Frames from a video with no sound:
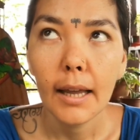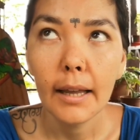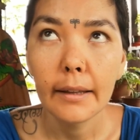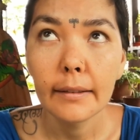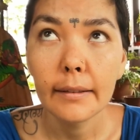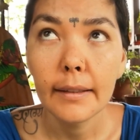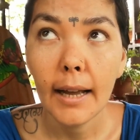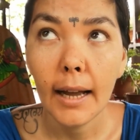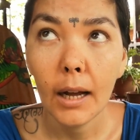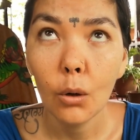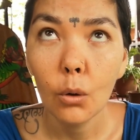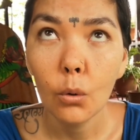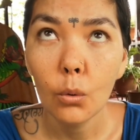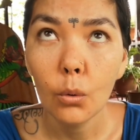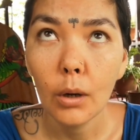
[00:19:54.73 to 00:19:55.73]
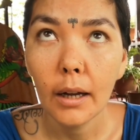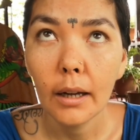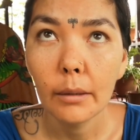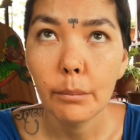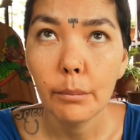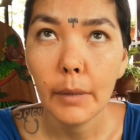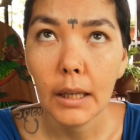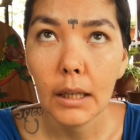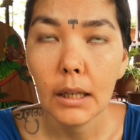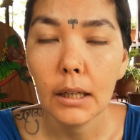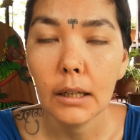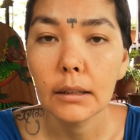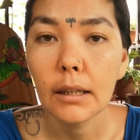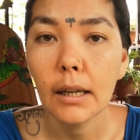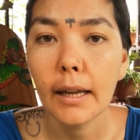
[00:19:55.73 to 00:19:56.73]
And now I'm
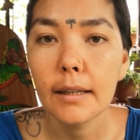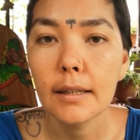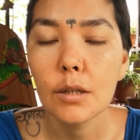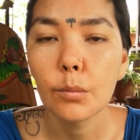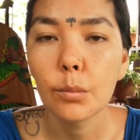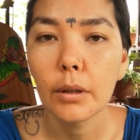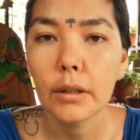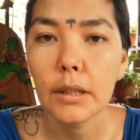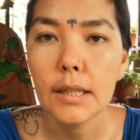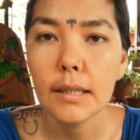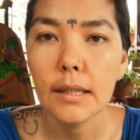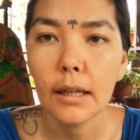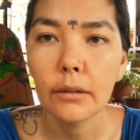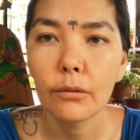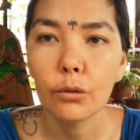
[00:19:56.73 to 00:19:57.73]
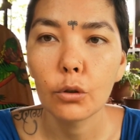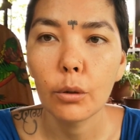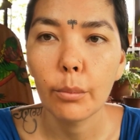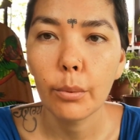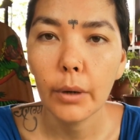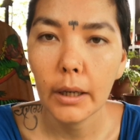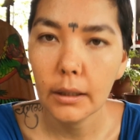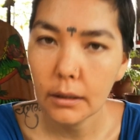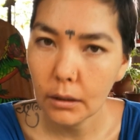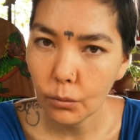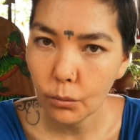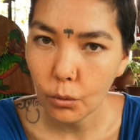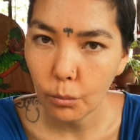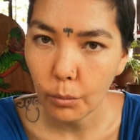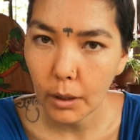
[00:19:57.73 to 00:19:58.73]
making anti-parasite for a
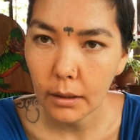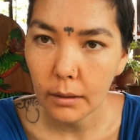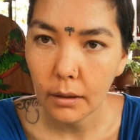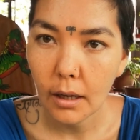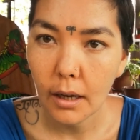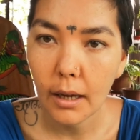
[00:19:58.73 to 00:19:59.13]
pregnant woman,